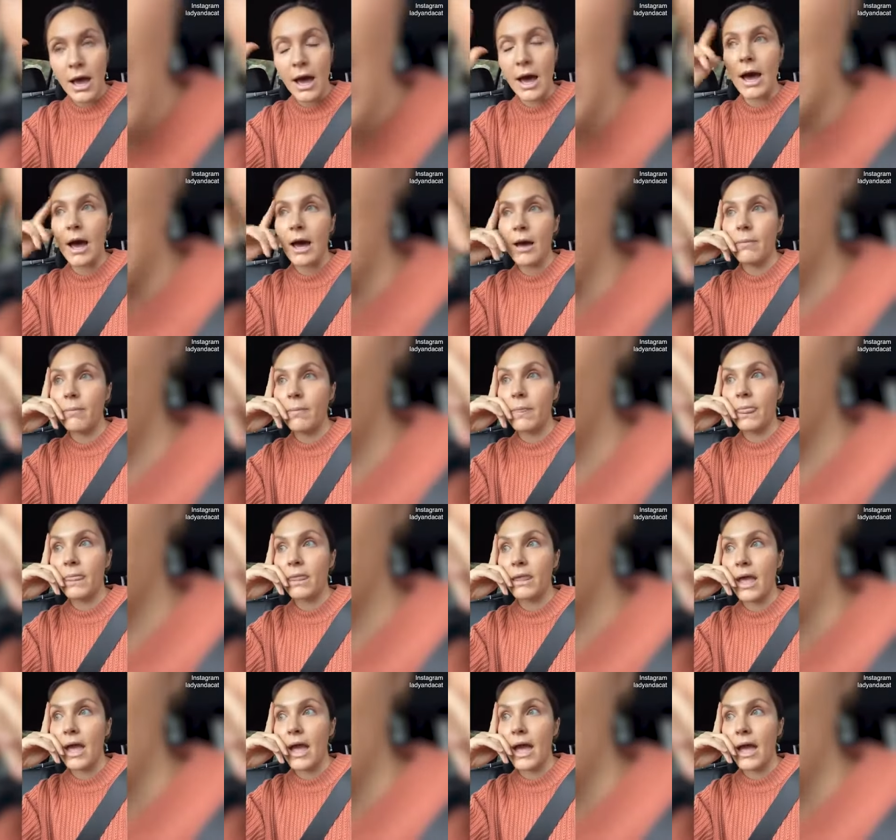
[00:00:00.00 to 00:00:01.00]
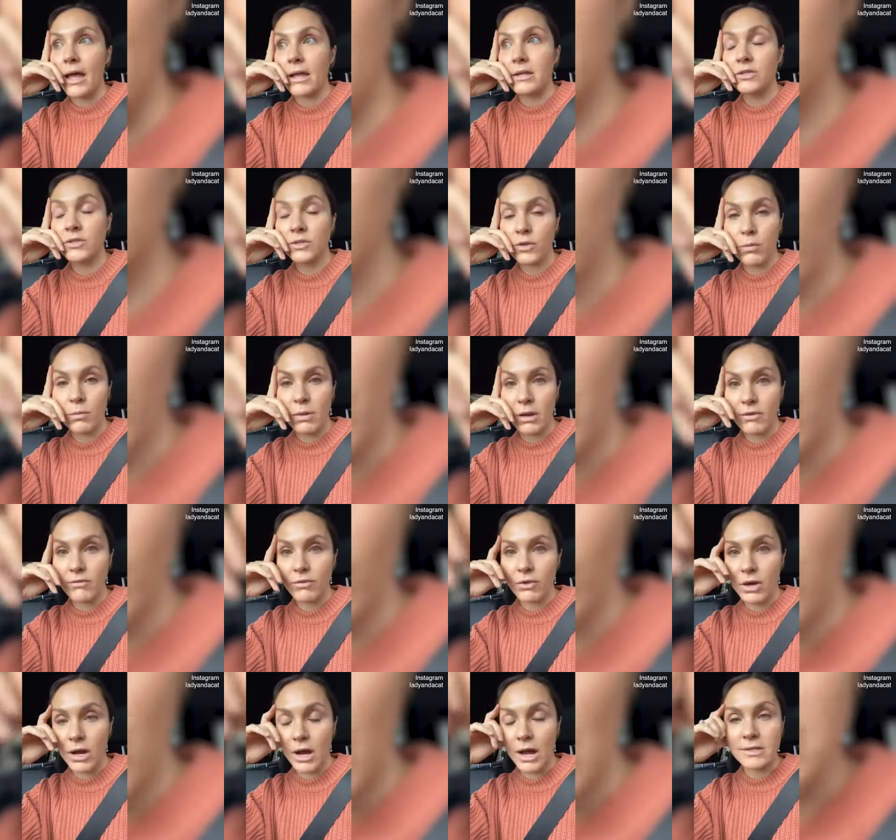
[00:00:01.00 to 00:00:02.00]
Um, and so many of
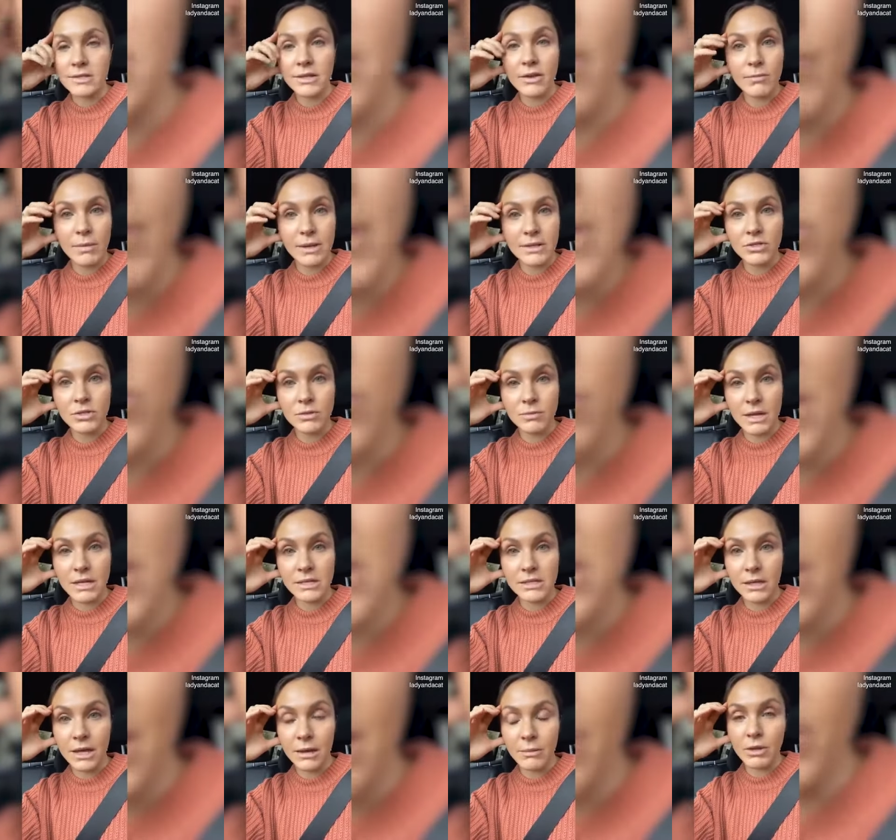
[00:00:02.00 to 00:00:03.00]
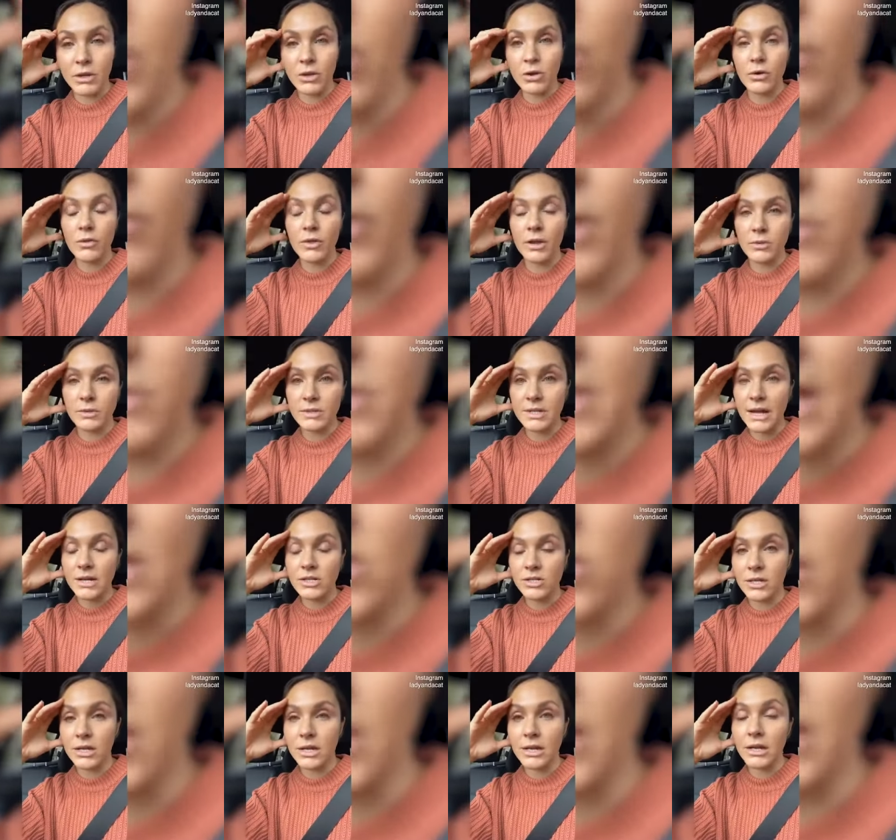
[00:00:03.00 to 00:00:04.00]
you guys have messaged me to let me know that it was
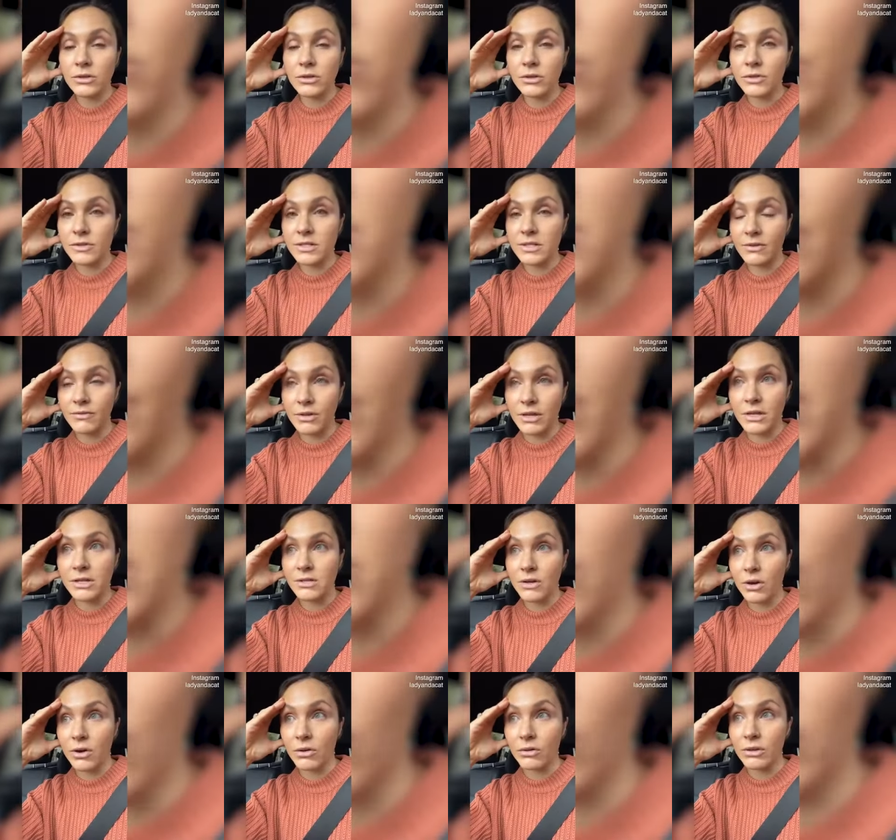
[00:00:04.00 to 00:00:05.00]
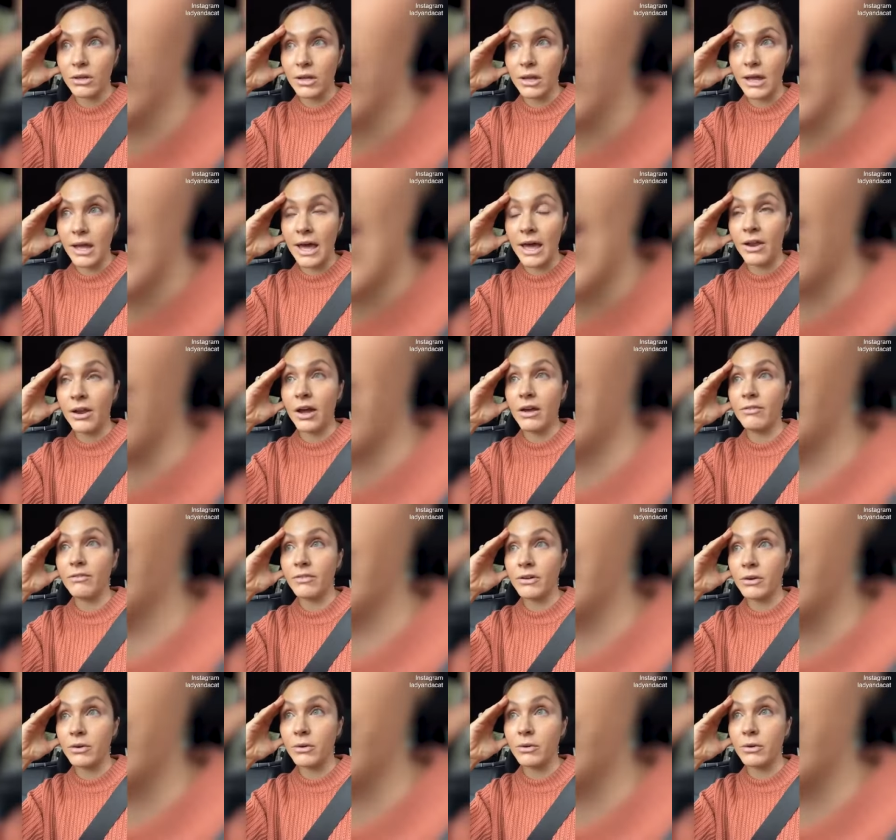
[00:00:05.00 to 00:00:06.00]
actually an inclusivity doll. And I
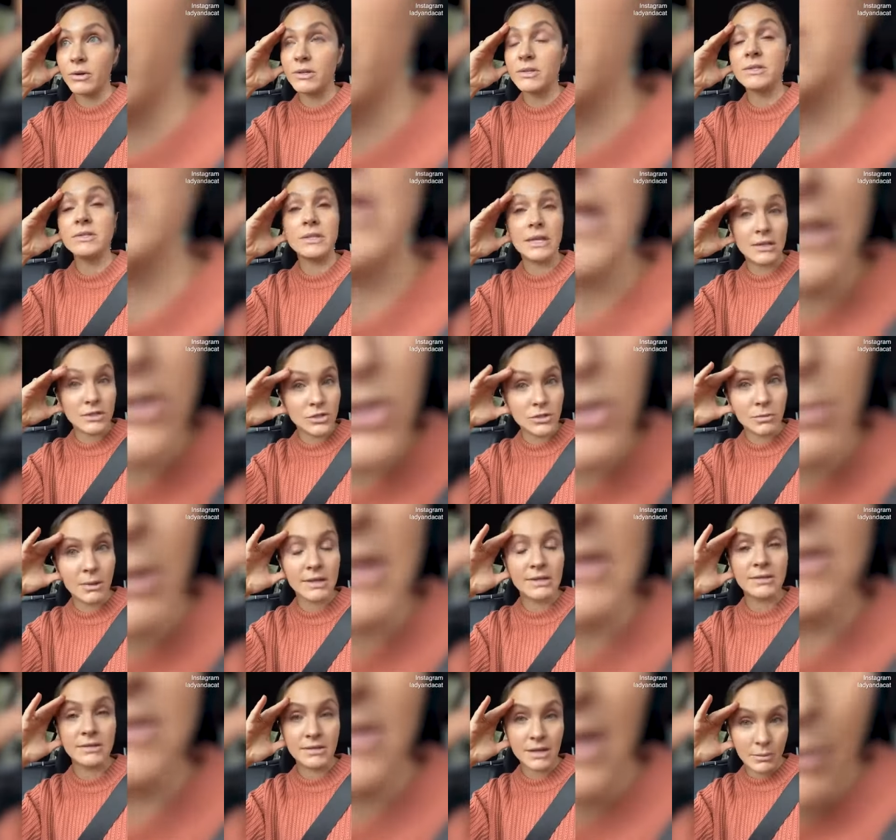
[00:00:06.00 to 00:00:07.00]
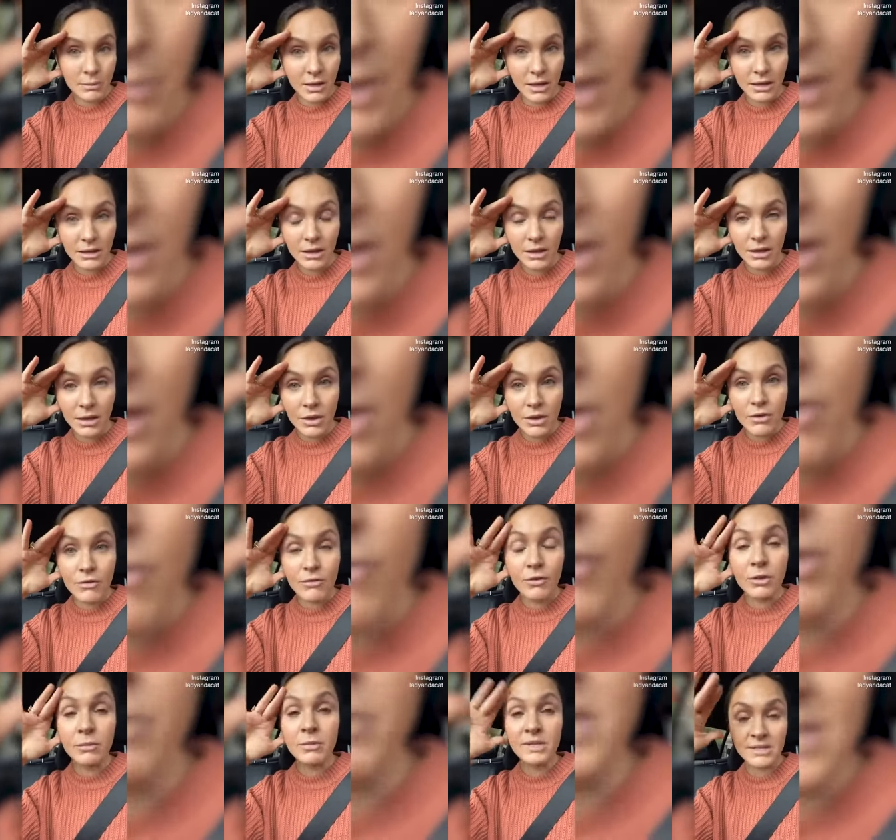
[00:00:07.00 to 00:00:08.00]
feel sick to my stomach
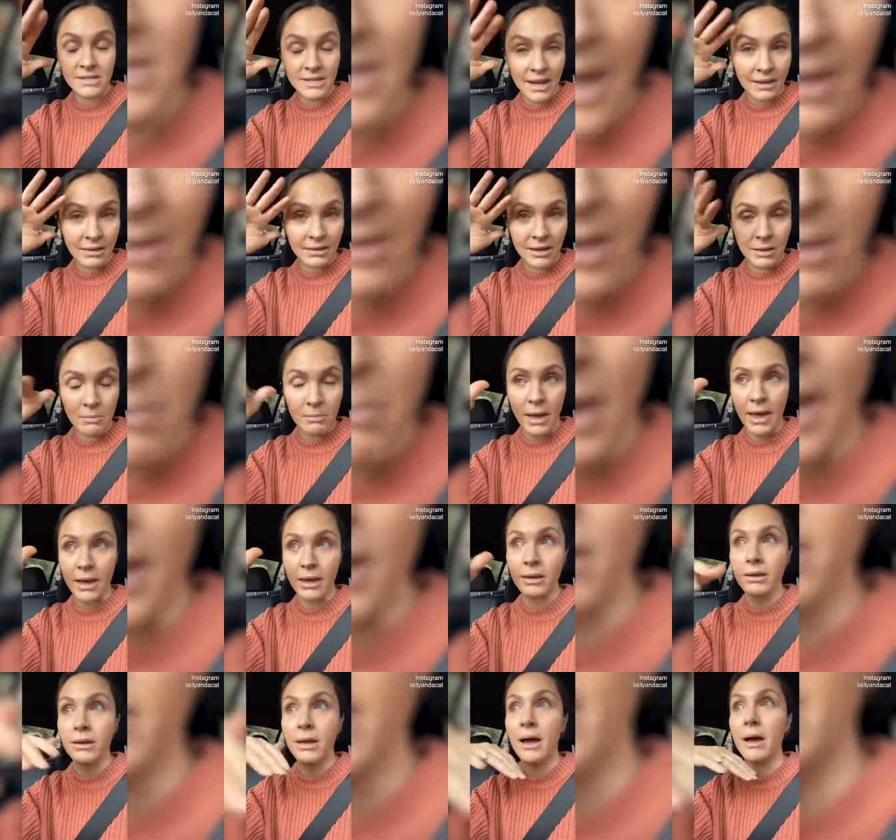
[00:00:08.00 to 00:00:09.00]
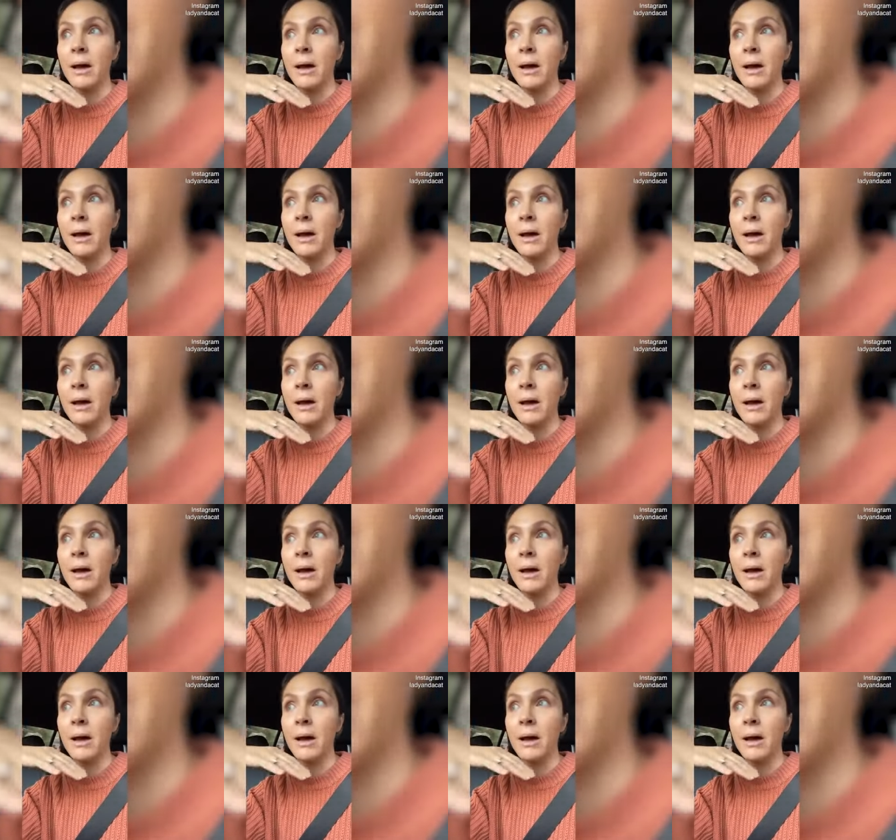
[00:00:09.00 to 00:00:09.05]
for the mistake that I made.